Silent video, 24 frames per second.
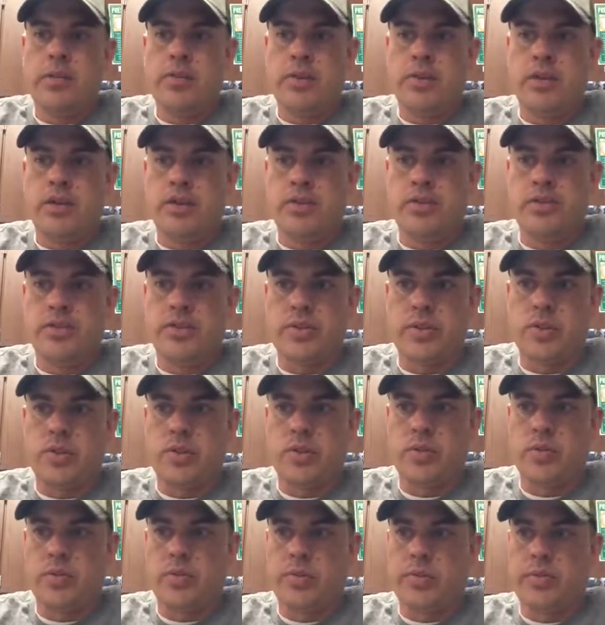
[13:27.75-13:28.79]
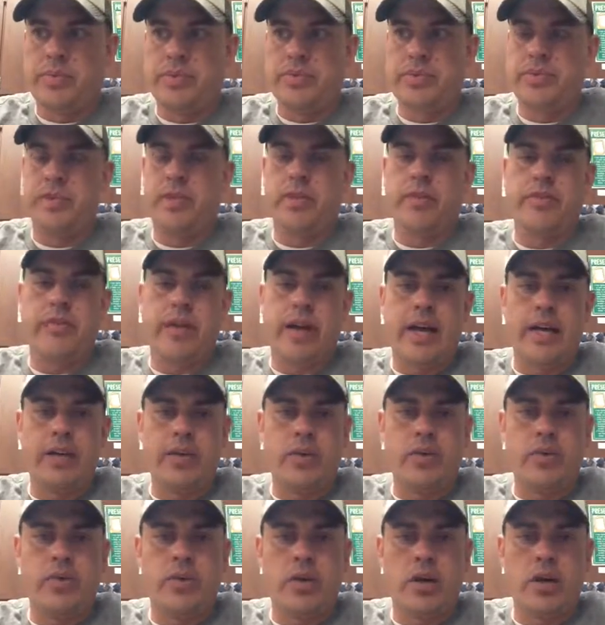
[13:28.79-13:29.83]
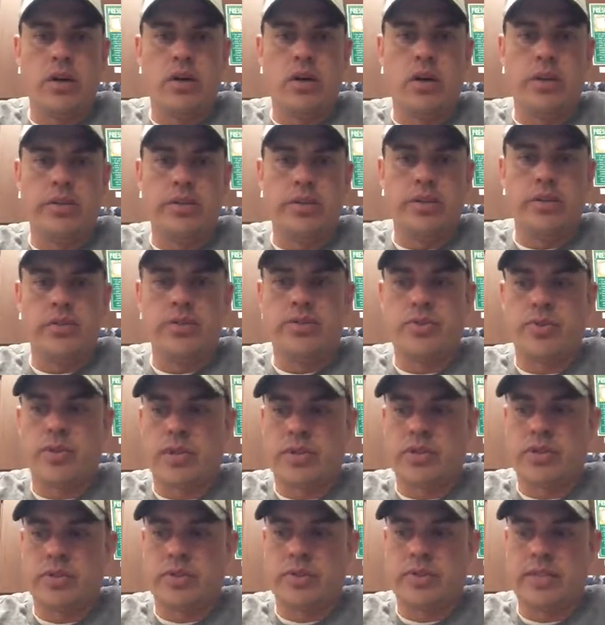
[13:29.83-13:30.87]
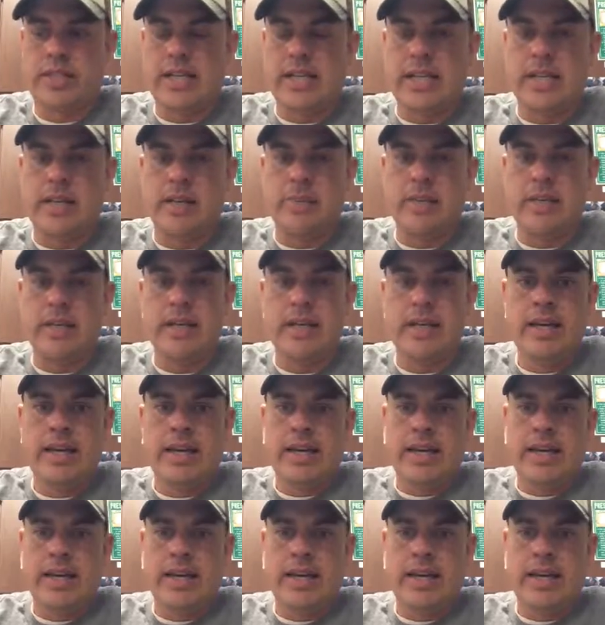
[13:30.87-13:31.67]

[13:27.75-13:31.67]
but also we would still value our other instructional time, and